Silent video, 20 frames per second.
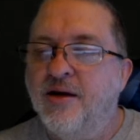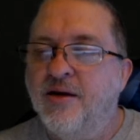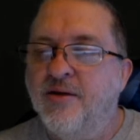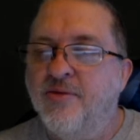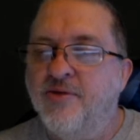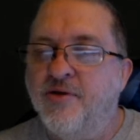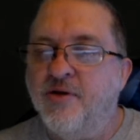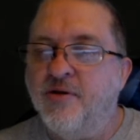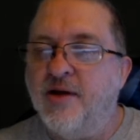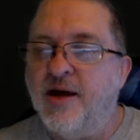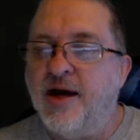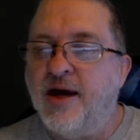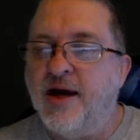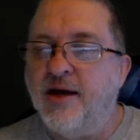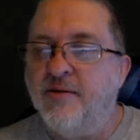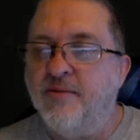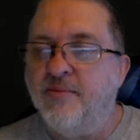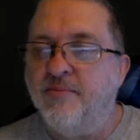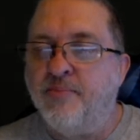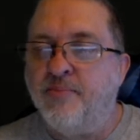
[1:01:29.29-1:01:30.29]
They're not
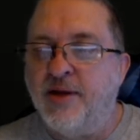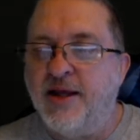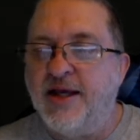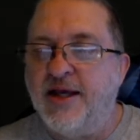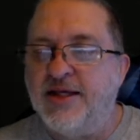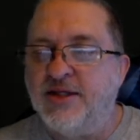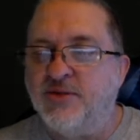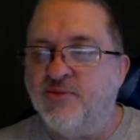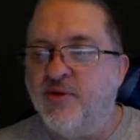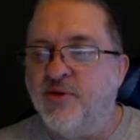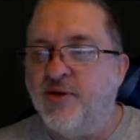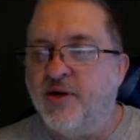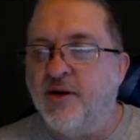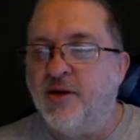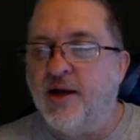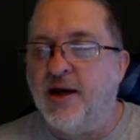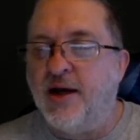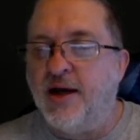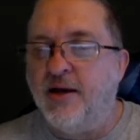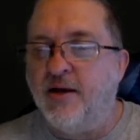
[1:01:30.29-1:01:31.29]
pleased with a
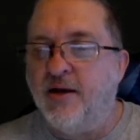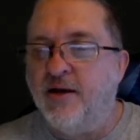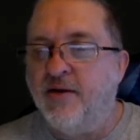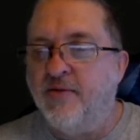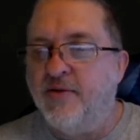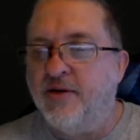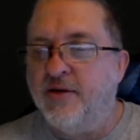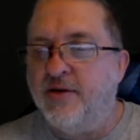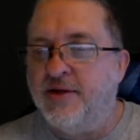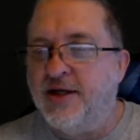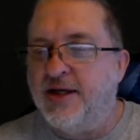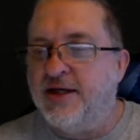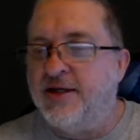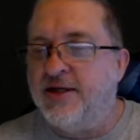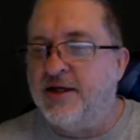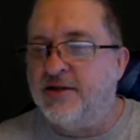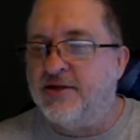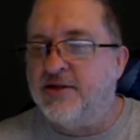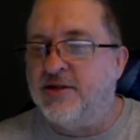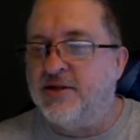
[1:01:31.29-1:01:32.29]
lot of the
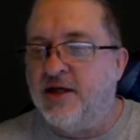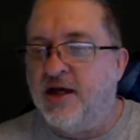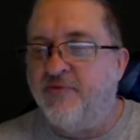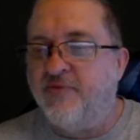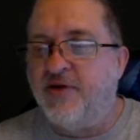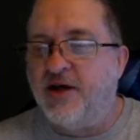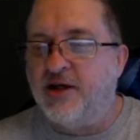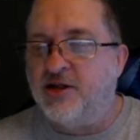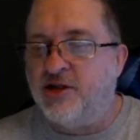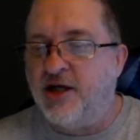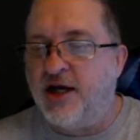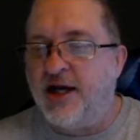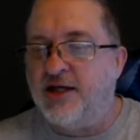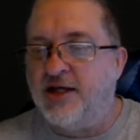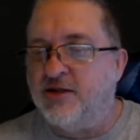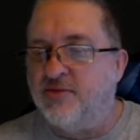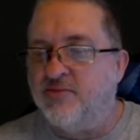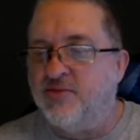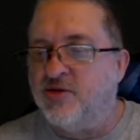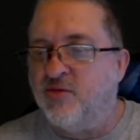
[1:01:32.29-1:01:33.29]
details and stuff. They change
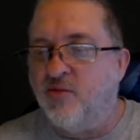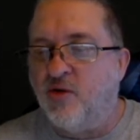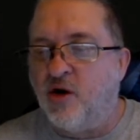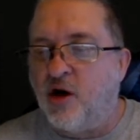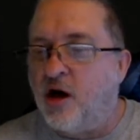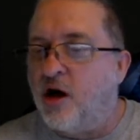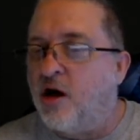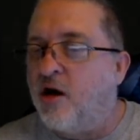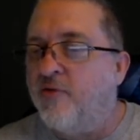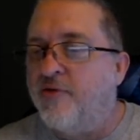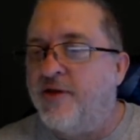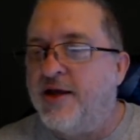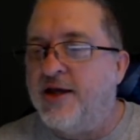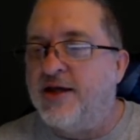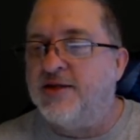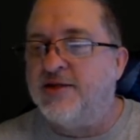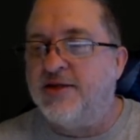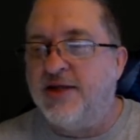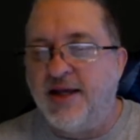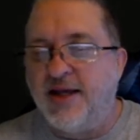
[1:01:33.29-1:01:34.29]
them. So all
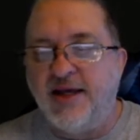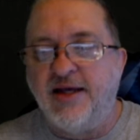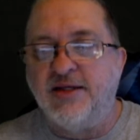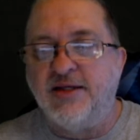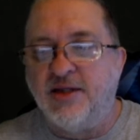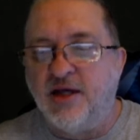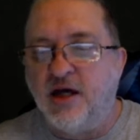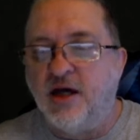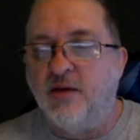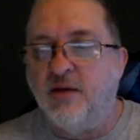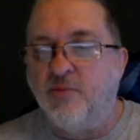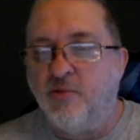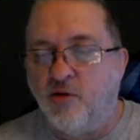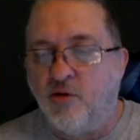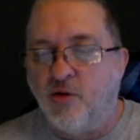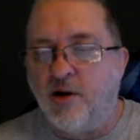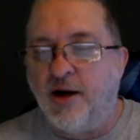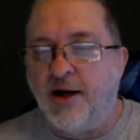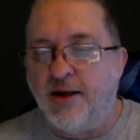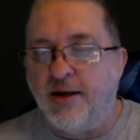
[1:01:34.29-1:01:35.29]
this is
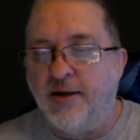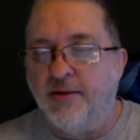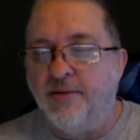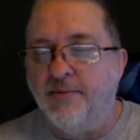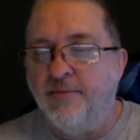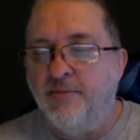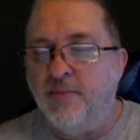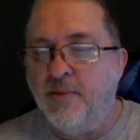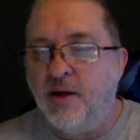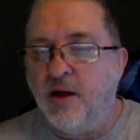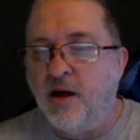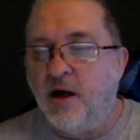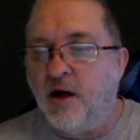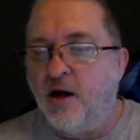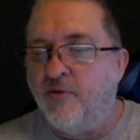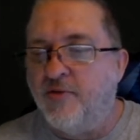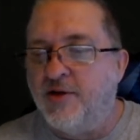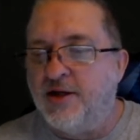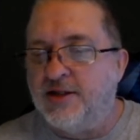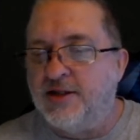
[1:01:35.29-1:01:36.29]
upgraded. All
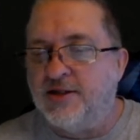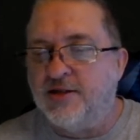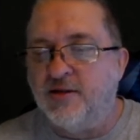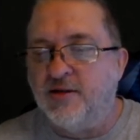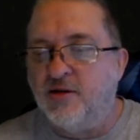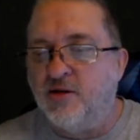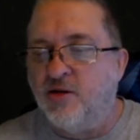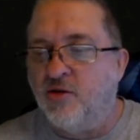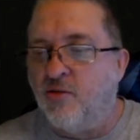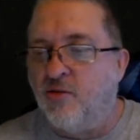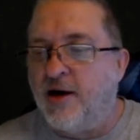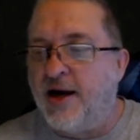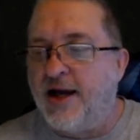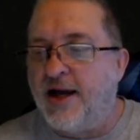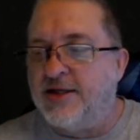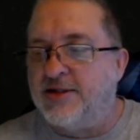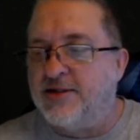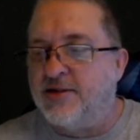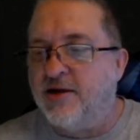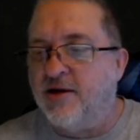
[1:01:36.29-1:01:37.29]
this
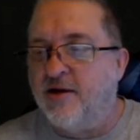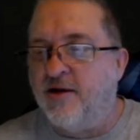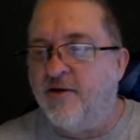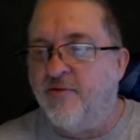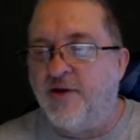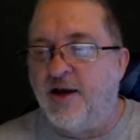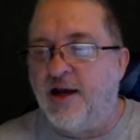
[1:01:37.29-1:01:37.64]
grass and everything,